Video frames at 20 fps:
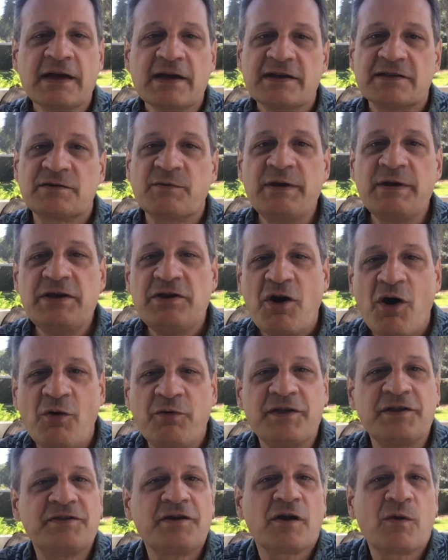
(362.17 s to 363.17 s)
So we know
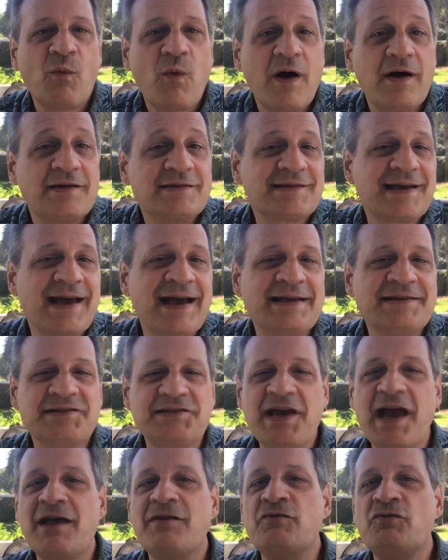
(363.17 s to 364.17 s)
that there was as
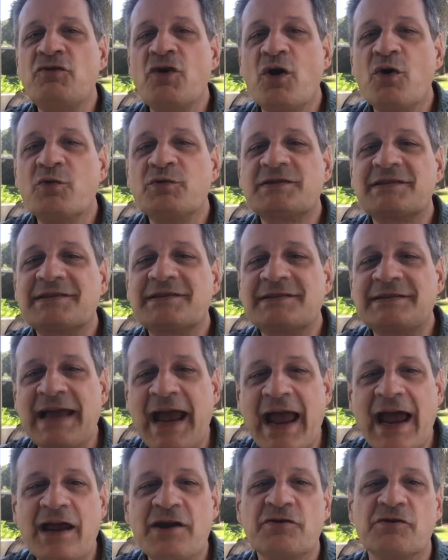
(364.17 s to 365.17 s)
yet no
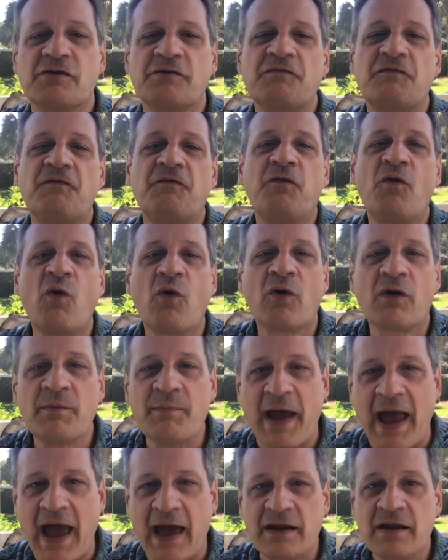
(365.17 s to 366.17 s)
standard
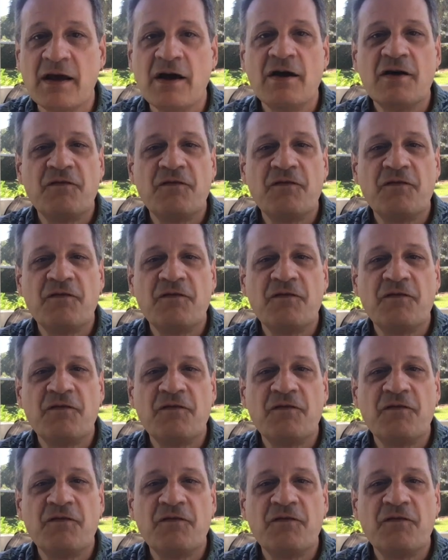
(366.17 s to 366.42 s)
format